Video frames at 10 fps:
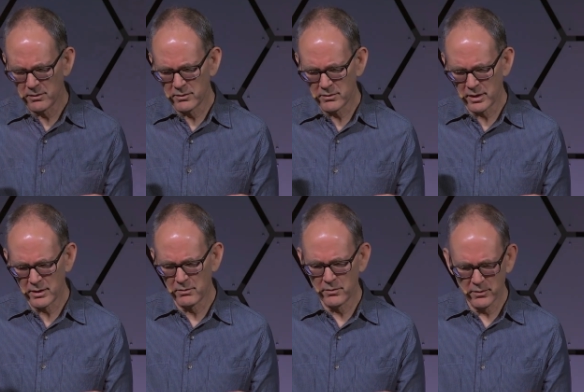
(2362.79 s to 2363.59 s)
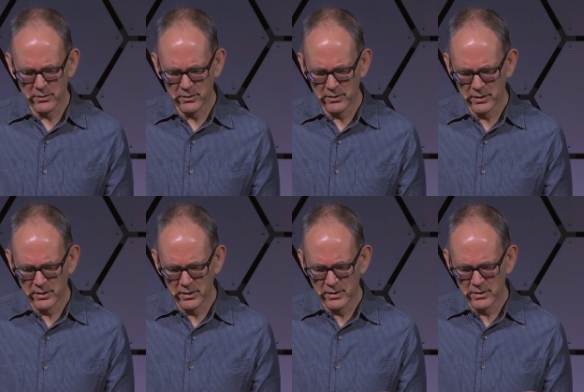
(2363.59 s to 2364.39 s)
try to,
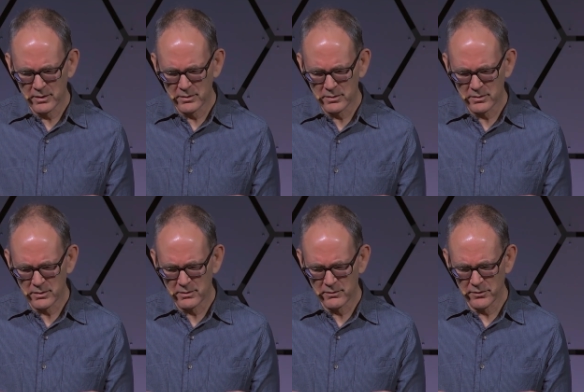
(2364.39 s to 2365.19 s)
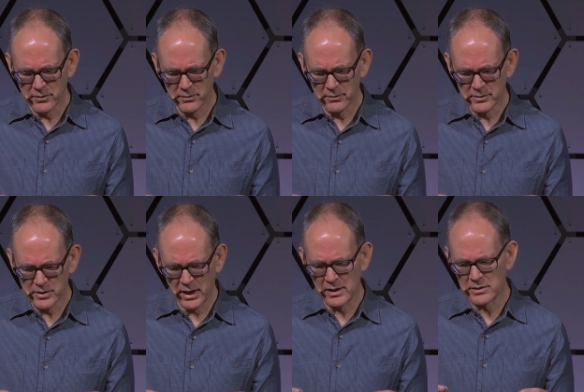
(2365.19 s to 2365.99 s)
to, to
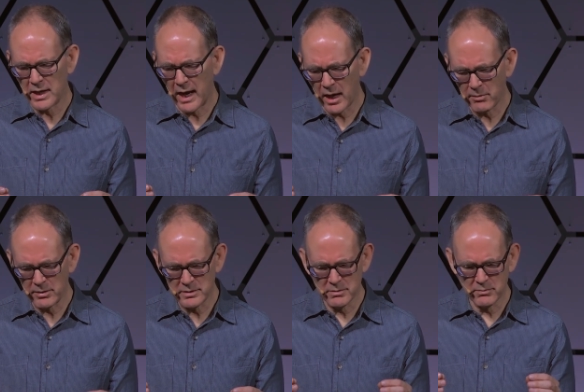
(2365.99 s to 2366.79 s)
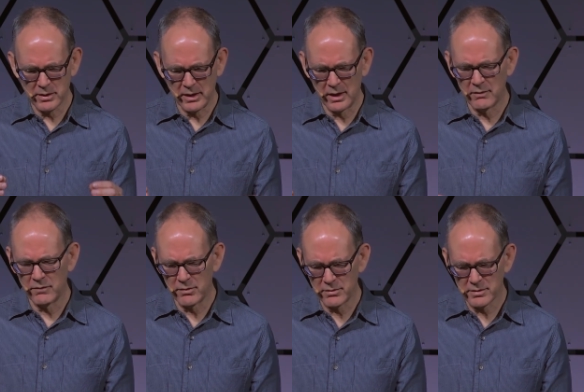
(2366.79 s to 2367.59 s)
change habits and
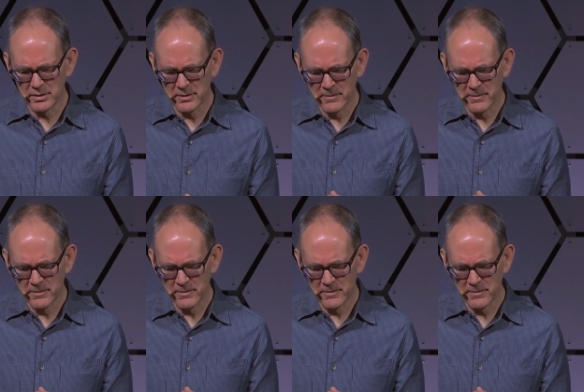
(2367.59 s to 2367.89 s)
behaviors.